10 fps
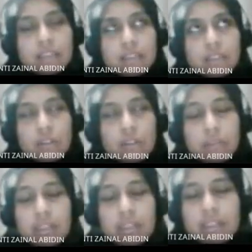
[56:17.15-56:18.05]
It's not middle,
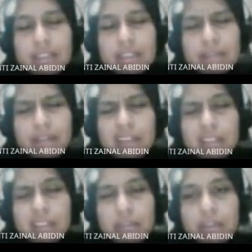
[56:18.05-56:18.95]
there's some class in the
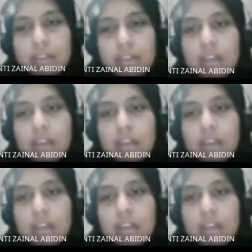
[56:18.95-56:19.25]
middle.